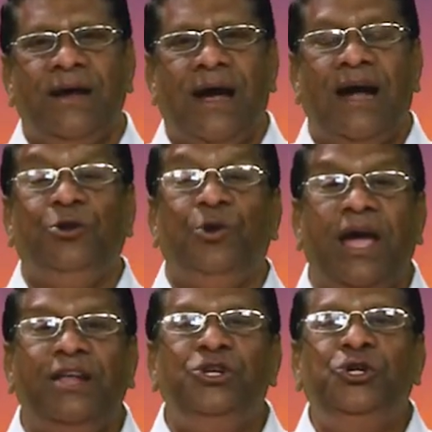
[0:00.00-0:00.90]
and you
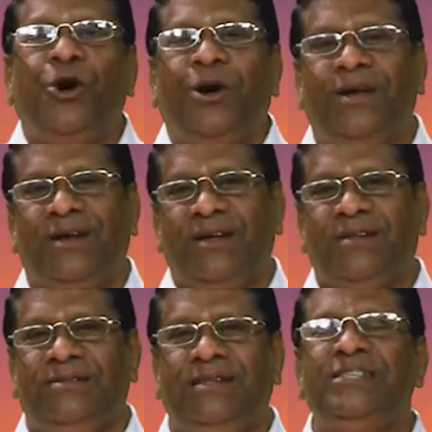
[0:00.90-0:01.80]
enjoy
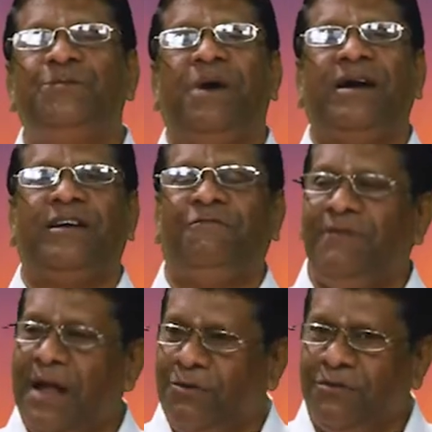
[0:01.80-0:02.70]
this part of
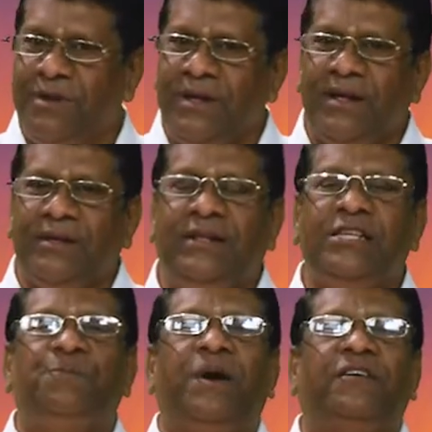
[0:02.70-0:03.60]
love,
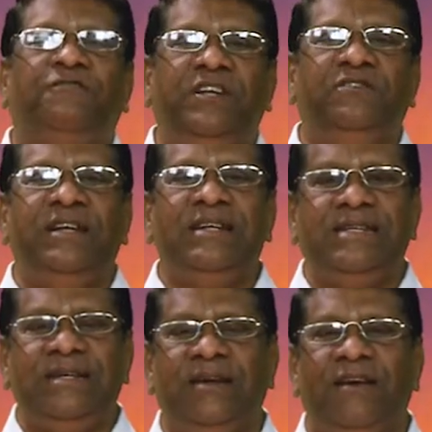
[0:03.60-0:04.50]
this part of
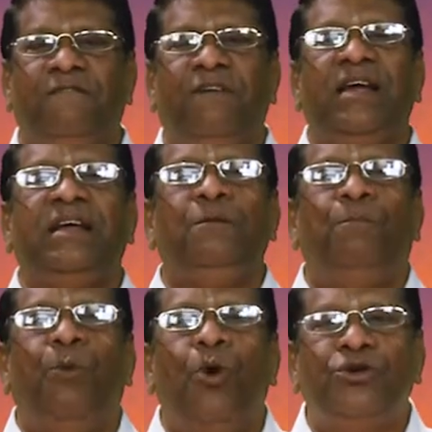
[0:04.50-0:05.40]
divinity, where He
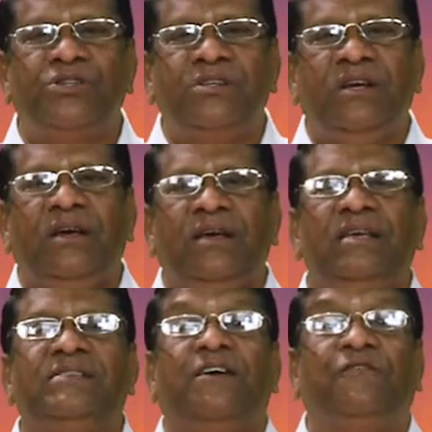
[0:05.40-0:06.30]
pours,
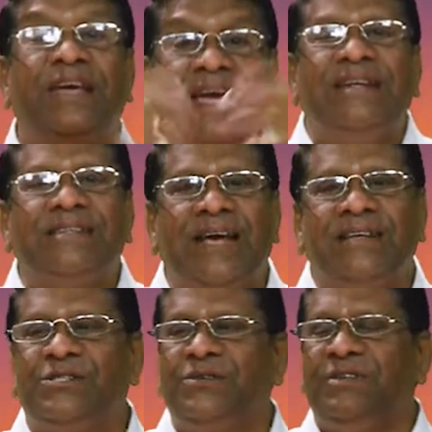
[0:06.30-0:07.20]
He suffocates
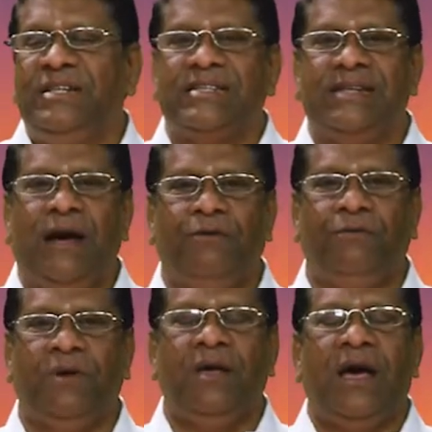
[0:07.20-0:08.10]
us with His love
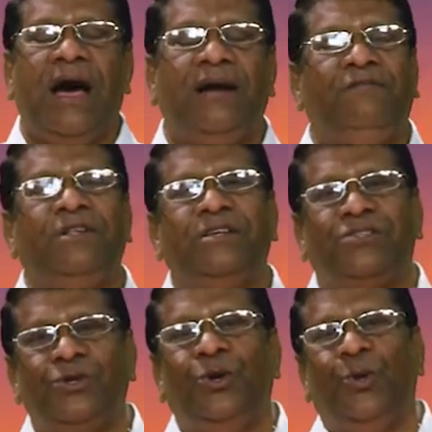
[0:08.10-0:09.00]
and with
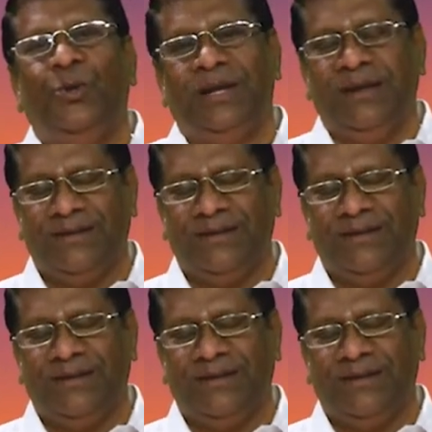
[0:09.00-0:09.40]
His glory.